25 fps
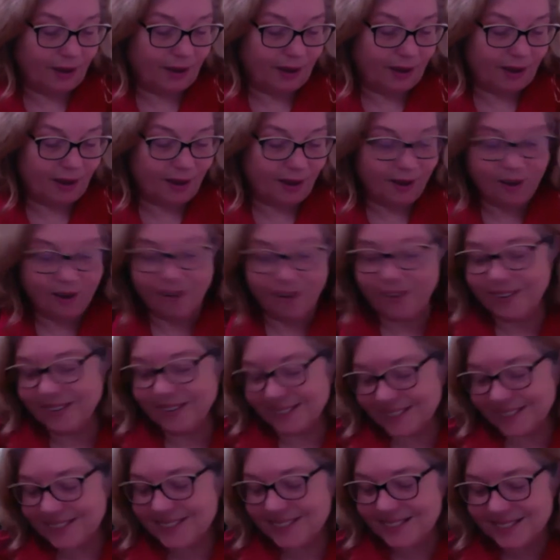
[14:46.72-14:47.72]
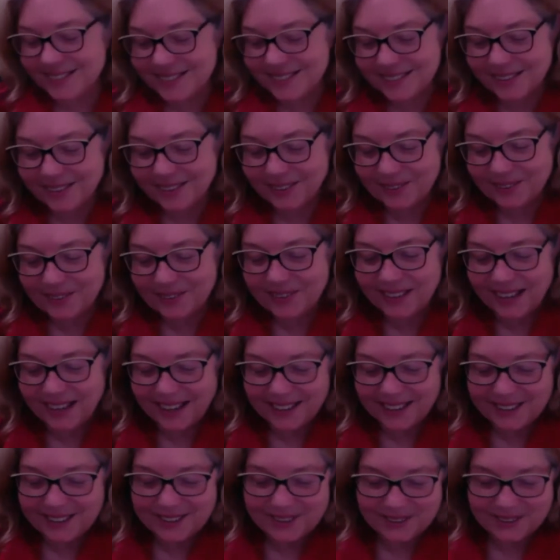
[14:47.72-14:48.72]
Oh, this is a good one,
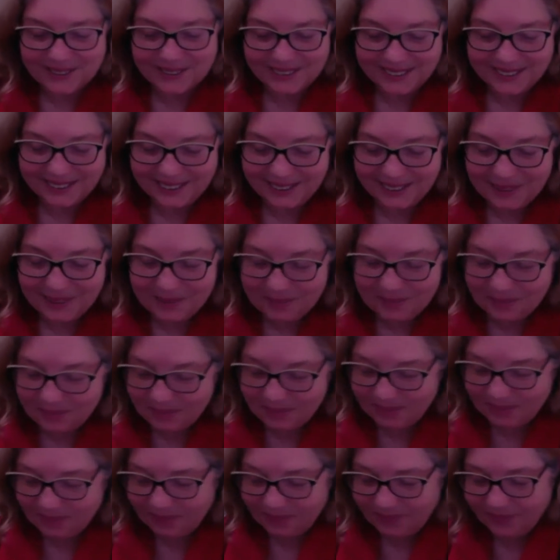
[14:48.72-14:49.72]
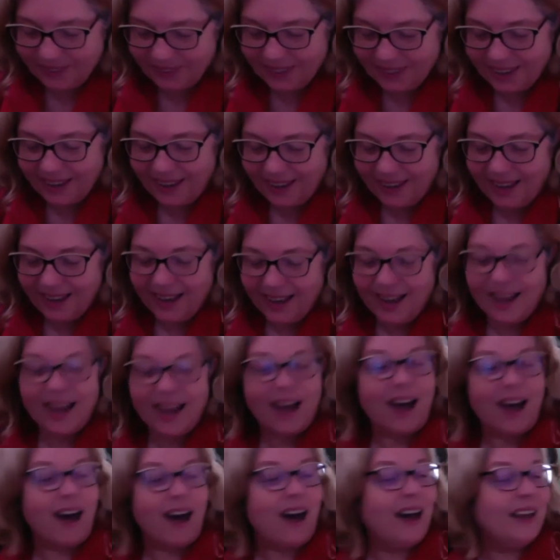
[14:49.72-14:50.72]
actually.
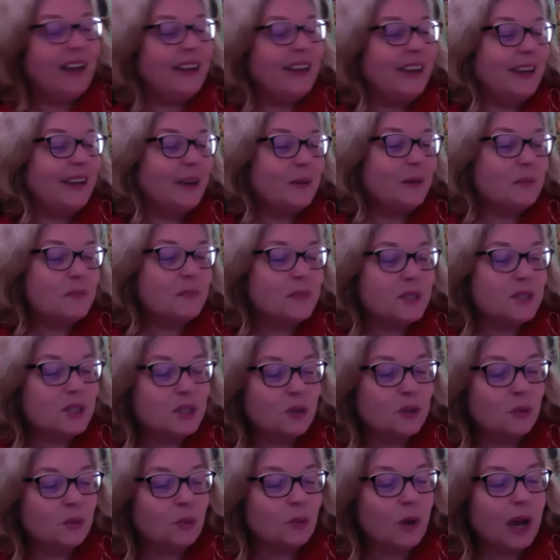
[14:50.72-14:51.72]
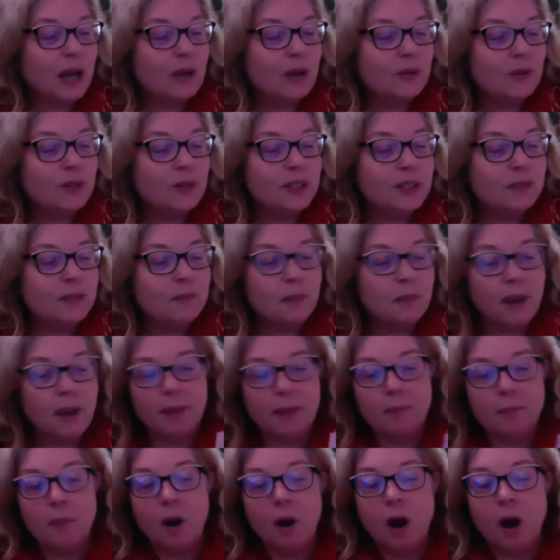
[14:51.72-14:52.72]
I am surrounded by
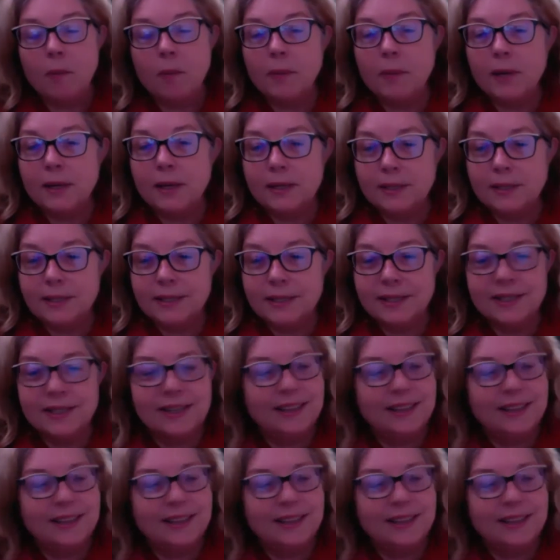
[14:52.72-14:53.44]
Mama's